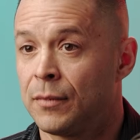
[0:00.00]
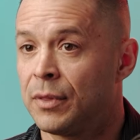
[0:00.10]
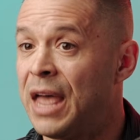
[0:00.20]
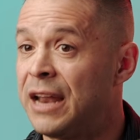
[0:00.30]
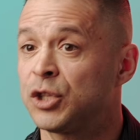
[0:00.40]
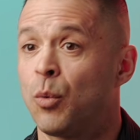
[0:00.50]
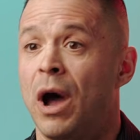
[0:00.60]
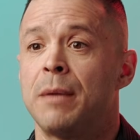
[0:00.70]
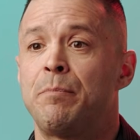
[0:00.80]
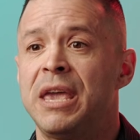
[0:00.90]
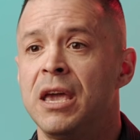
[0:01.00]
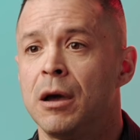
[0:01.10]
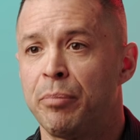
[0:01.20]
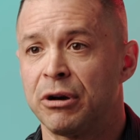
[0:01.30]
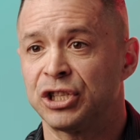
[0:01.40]
That is why being a
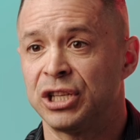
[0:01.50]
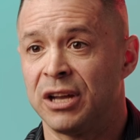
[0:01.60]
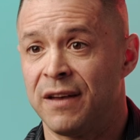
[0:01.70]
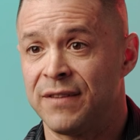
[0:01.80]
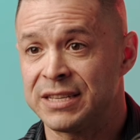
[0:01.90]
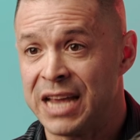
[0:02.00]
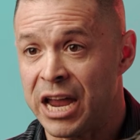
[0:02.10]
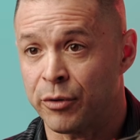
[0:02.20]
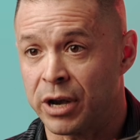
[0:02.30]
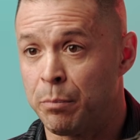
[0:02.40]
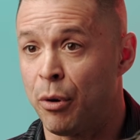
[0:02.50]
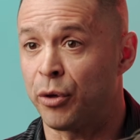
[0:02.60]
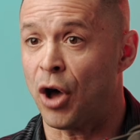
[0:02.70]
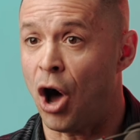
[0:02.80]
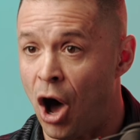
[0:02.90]
person of integrity,
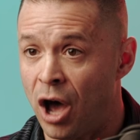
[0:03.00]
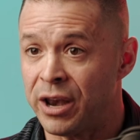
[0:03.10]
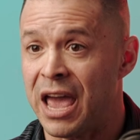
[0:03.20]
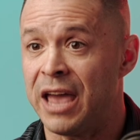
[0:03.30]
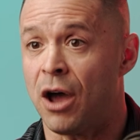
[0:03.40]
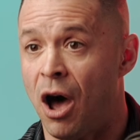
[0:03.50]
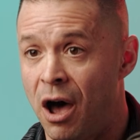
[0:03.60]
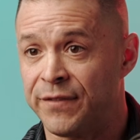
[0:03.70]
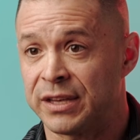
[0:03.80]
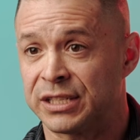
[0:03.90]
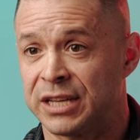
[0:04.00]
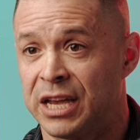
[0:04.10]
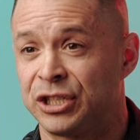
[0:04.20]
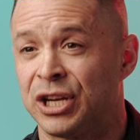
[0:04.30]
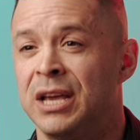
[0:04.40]
both on and off the
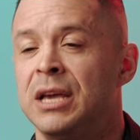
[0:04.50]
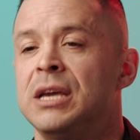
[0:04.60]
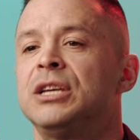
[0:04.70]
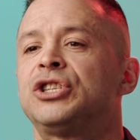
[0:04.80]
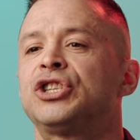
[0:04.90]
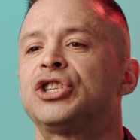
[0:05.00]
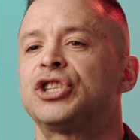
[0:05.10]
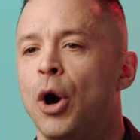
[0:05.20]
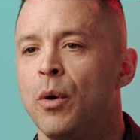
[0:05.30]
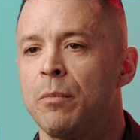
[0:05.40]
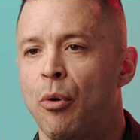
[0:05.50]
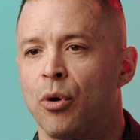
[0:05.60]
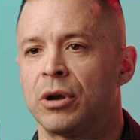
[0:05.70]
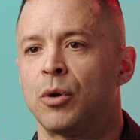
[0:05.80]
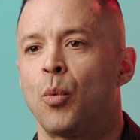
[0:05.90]
stage, is so
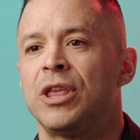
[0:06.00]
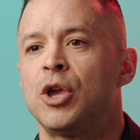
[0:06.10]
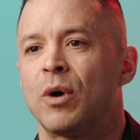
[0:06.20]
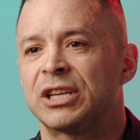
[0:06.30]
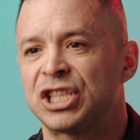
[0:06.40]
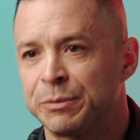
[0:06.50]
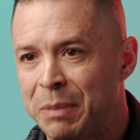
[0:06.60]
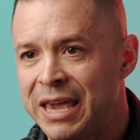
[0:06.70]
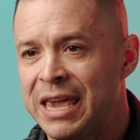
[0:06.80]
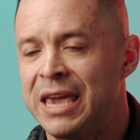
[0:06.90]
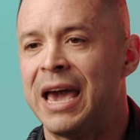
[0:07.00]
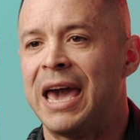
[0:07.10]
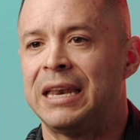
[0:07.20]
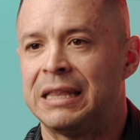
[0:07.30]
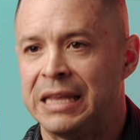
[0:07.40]
important when you are speaking
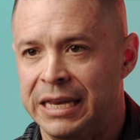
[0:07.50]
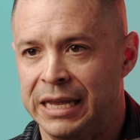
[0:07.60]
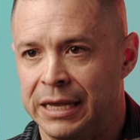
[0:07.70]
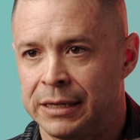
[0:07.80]
and leading.